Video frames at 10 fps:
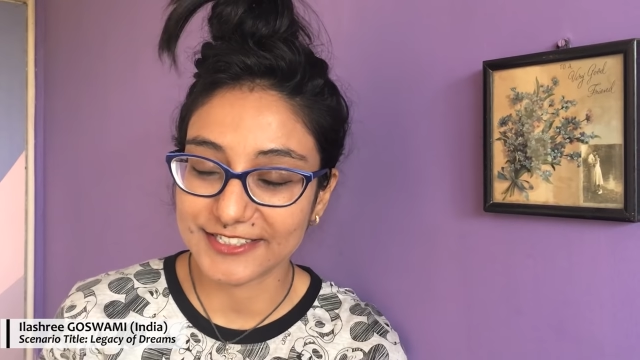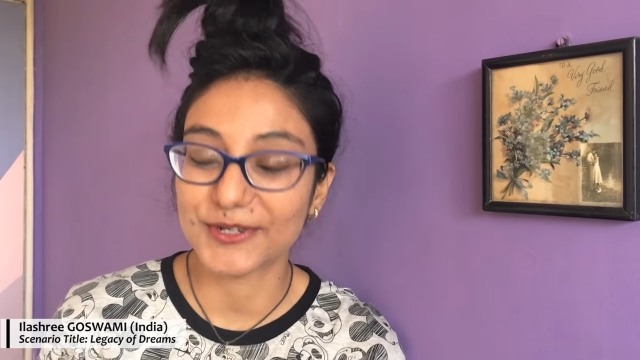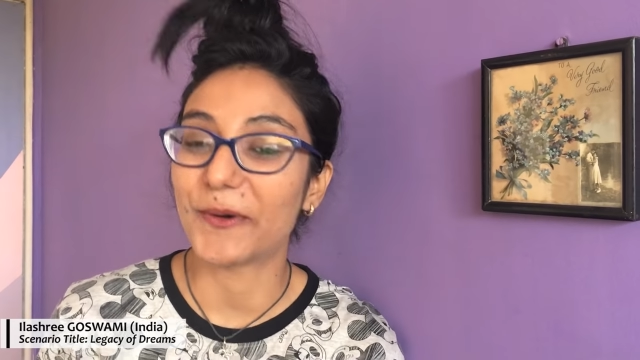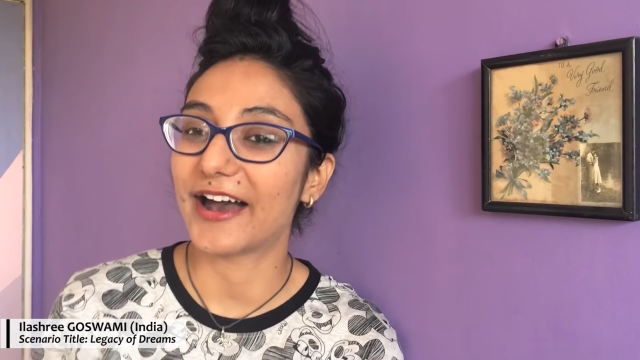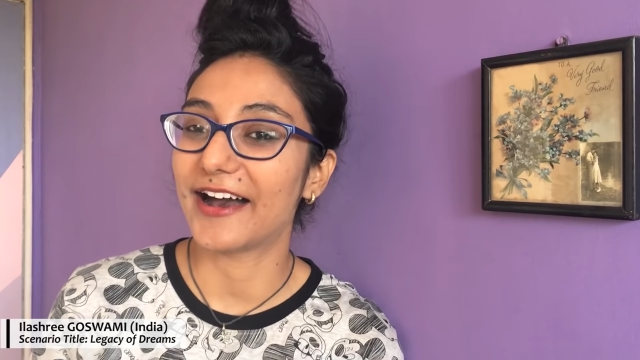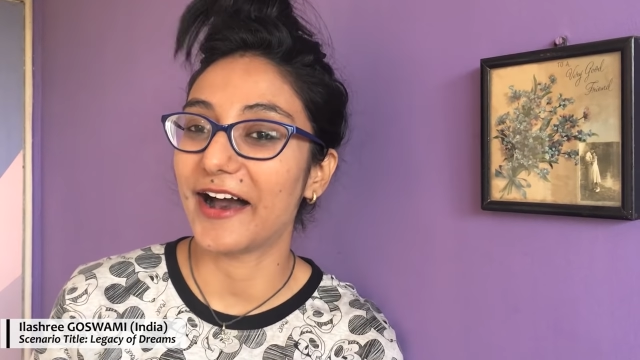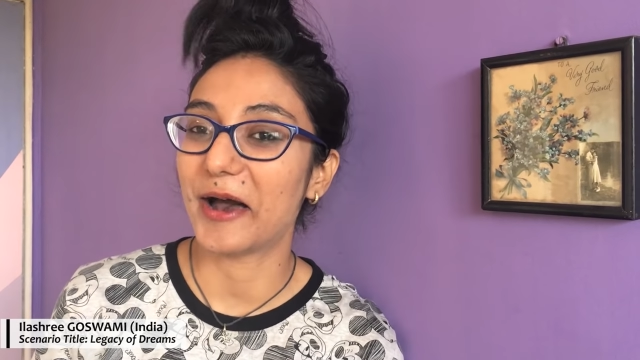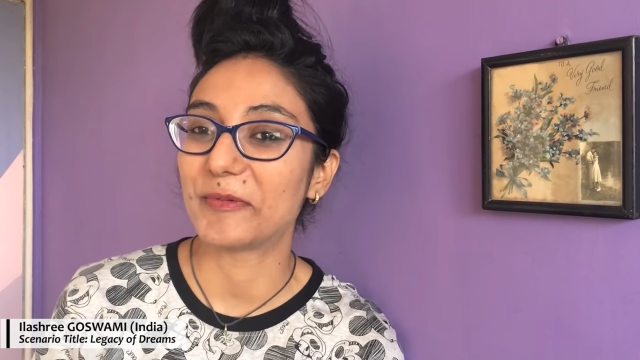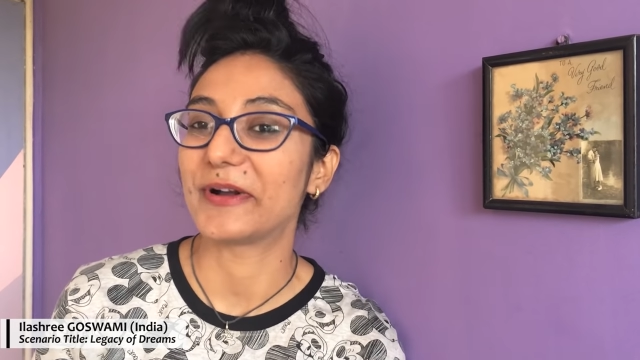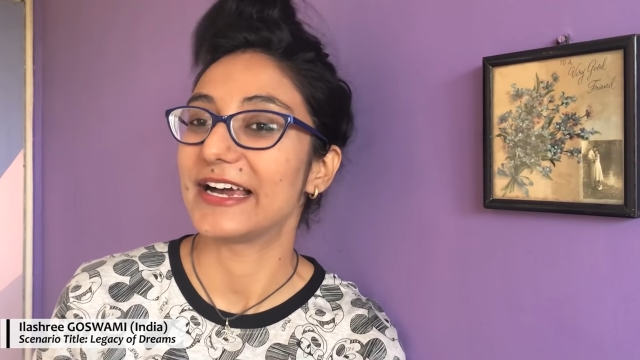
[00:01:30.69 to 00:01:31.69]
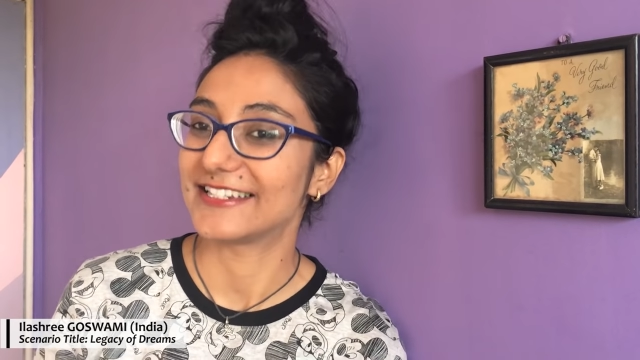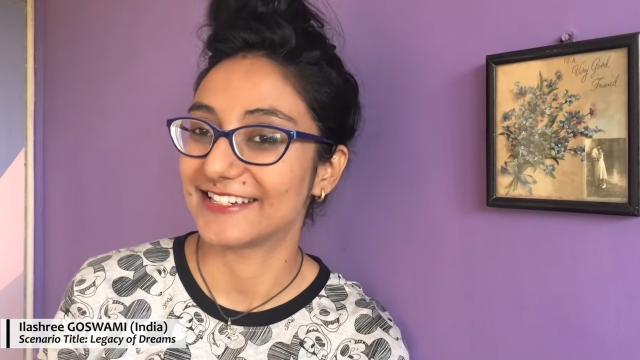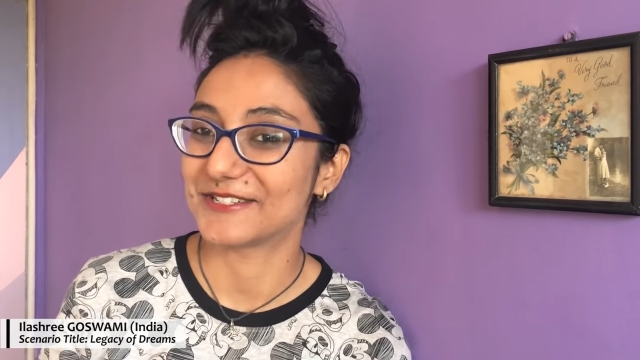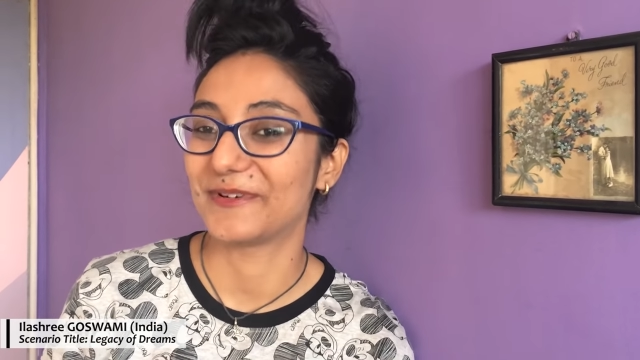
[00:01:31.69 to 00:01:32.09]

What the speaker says: So yeah, I'm a writer as